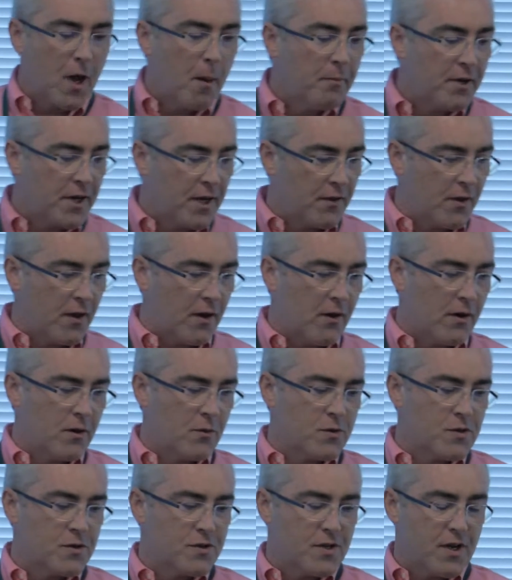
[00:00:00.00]
company that I
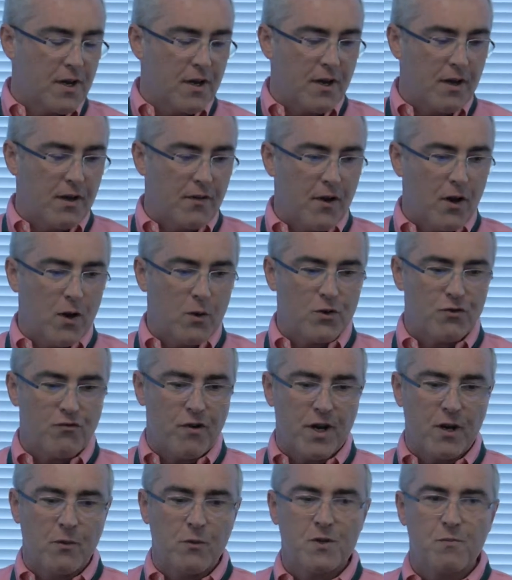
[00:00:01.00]
was
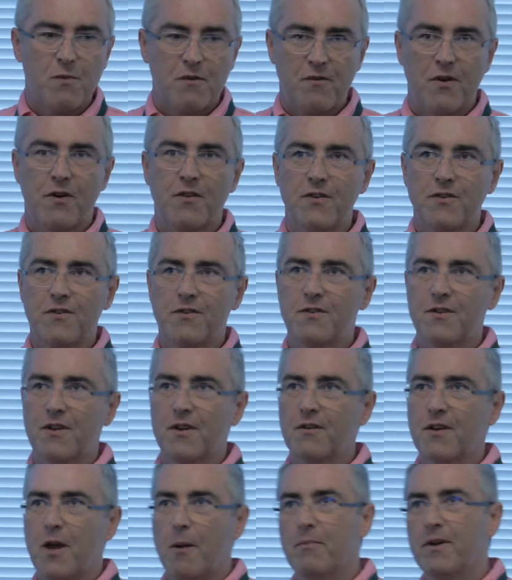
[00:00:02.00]
running was my father's
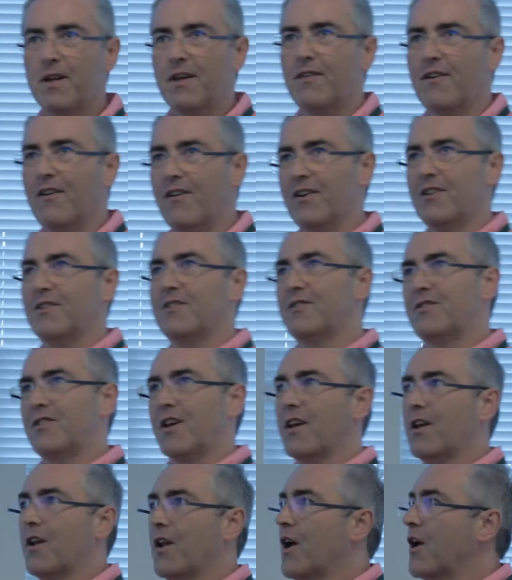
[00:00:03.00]
company that I'd
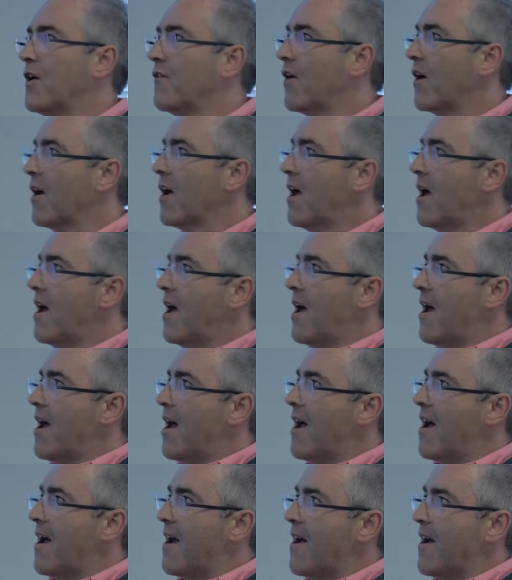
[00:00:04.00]
taken over.
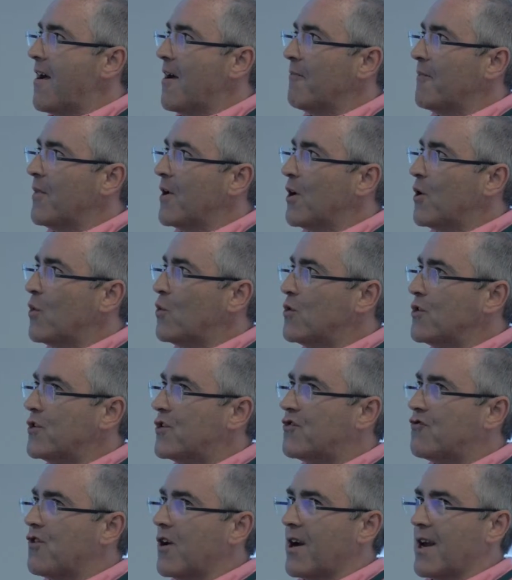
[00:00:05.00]

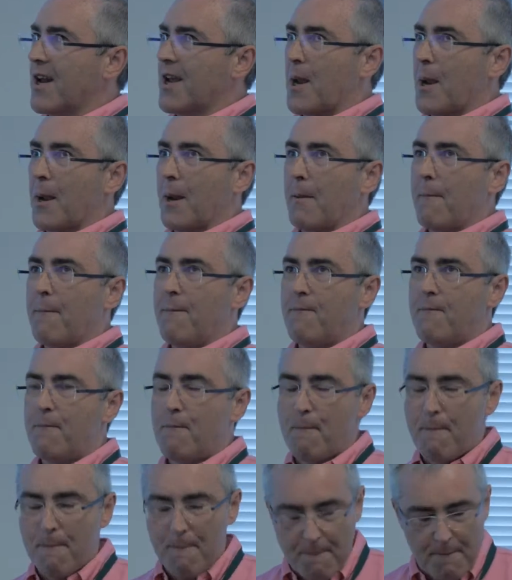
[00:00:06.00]
Was struggling
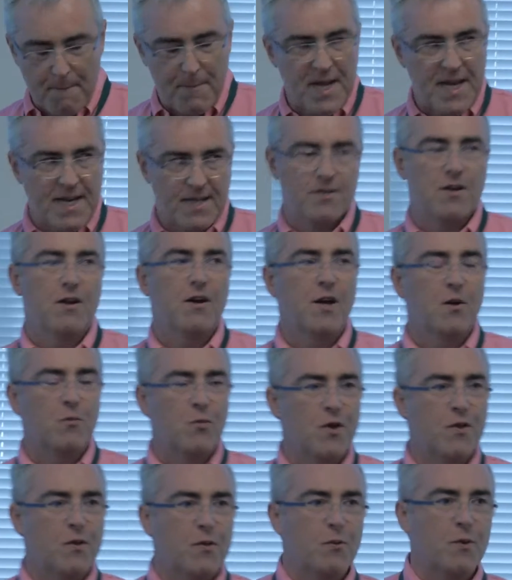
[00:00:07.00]
big
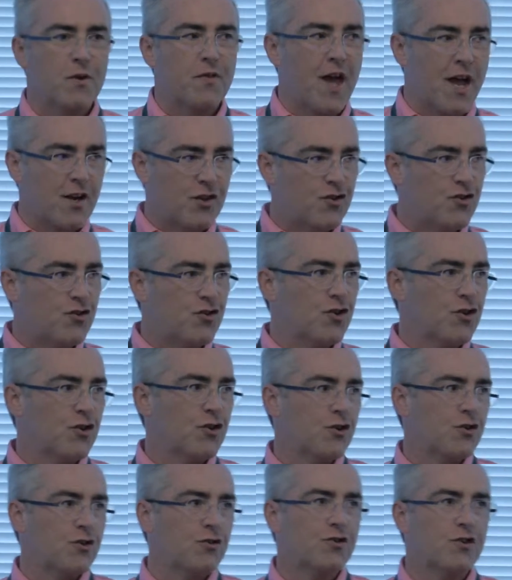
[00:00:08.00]
time with
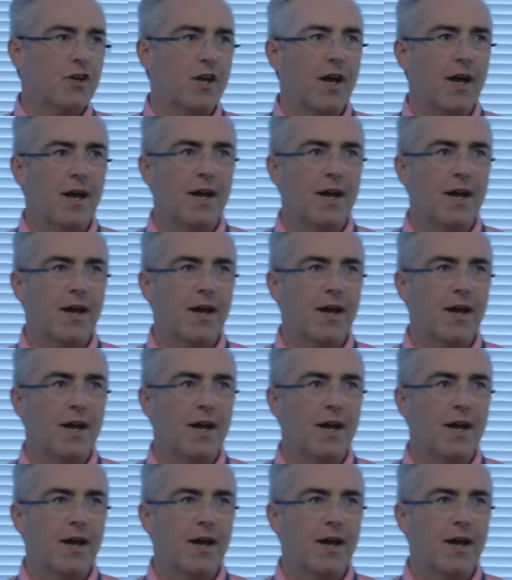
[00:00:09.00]
attitude,